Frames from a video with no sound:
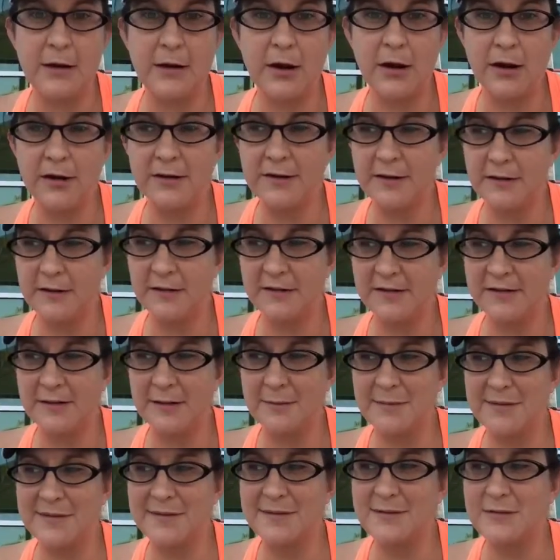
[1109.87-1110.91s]
Car
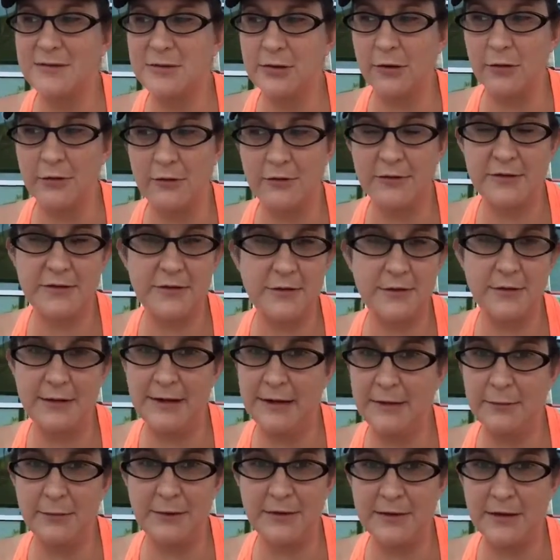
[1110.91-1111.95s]
dealerships don't
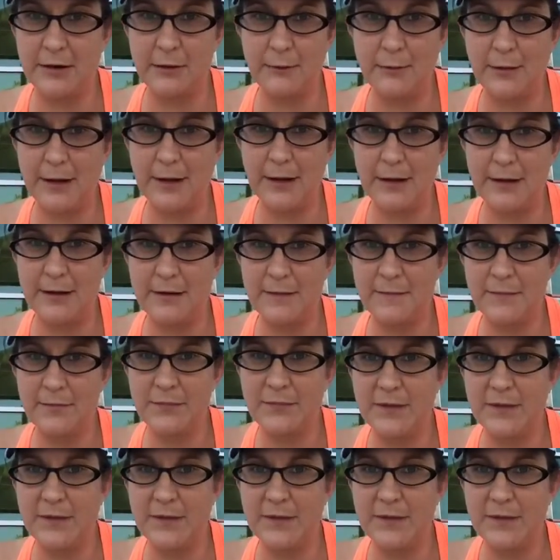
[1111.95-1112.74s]
lead with their why.